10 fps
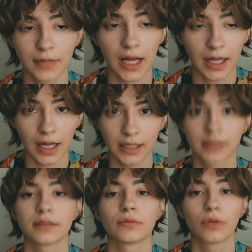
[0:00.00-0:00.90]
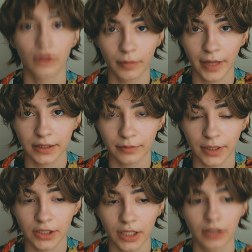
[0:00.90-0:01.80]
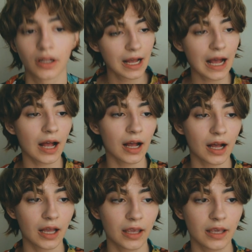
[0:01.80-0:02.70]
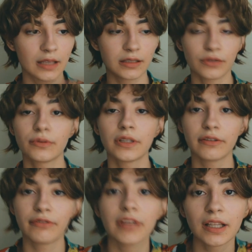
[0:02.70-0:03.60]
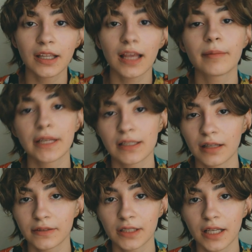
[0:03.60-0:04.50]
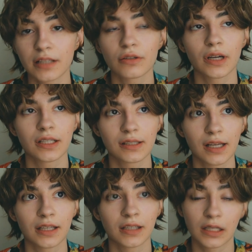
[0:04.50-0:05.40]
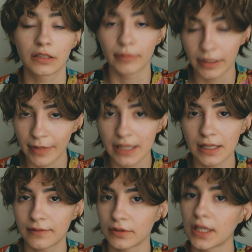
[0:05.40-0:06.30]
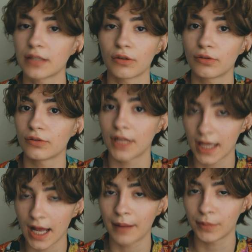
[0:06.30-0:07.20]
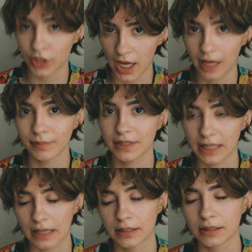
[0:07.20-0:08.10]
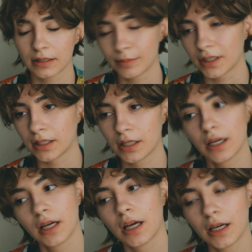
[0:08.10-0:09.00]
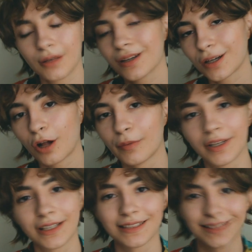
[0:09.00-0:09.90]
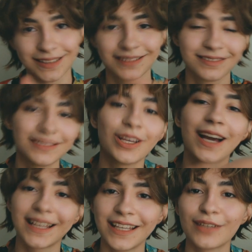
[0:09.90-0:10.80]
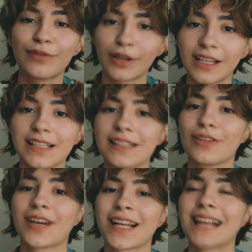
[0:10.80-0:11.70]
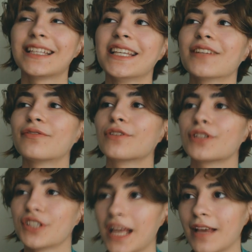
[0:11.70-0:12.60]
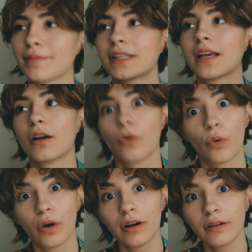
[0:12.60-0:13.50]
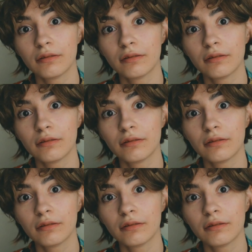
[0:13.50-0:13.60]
Hi guys, welcome back to my channel. I didn't really feel like myself today, so I decided not to be myself today. So today I'm James, technically, but you can call me Cristi. You are here for Cristi, you're not here for James. Or,